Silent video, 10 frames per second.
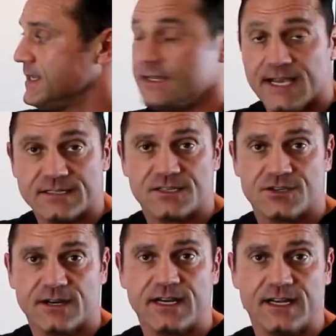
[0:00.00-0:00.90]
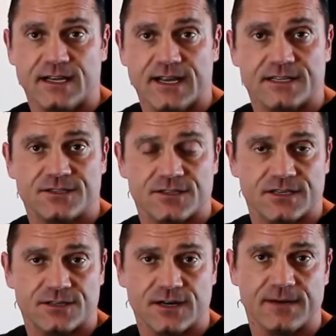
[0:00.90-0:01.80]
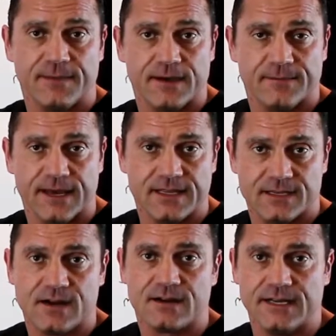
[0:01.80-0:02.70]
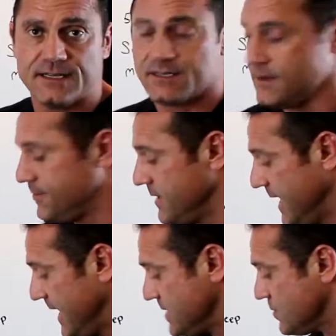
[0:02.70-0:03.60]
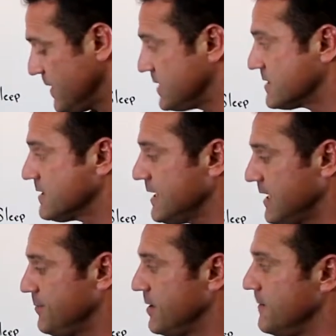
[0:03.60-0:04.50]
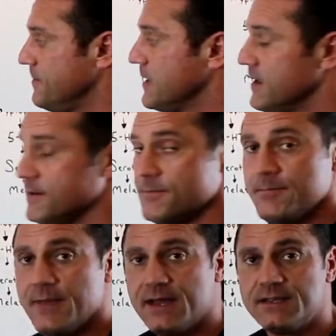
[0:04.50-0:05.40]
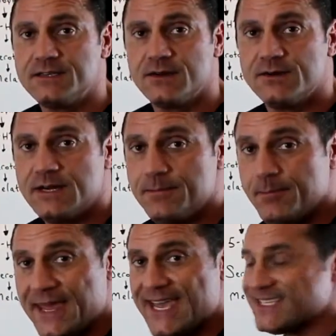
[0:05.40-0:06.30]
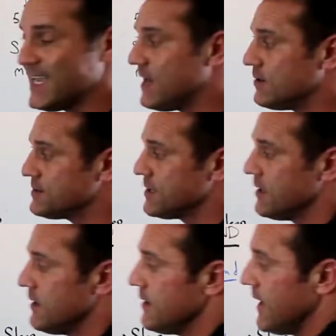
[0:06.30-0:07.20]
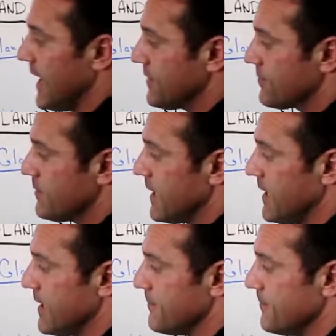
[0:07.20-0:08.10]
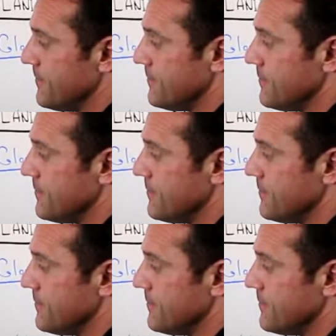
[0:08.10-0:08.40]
yes, it's triggered by the darkness, but as we sleep, melatonin peaks out at 3 a.m.